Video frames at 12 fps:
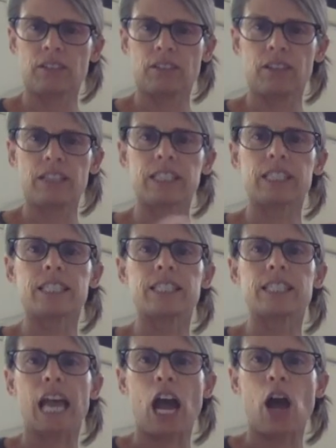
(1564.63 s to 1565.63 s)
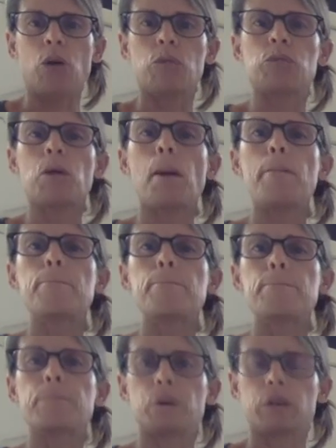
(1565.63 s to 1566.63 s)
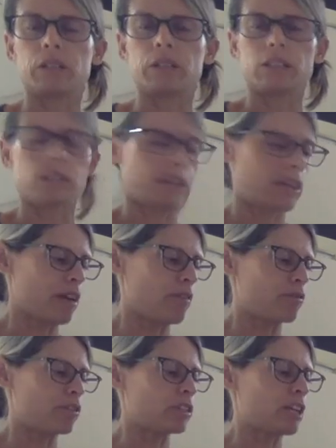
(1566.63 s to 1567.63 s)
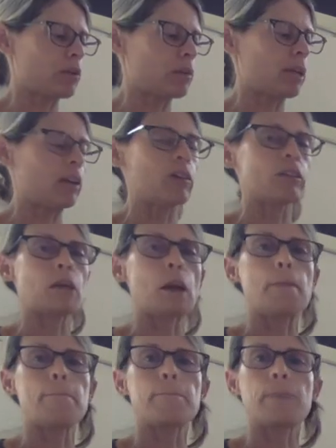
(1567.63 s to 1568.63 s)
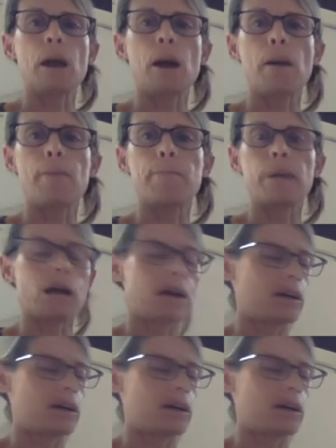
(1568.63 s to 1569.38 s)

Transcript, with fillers: Right? Sound put. That first sound we hear is p, p.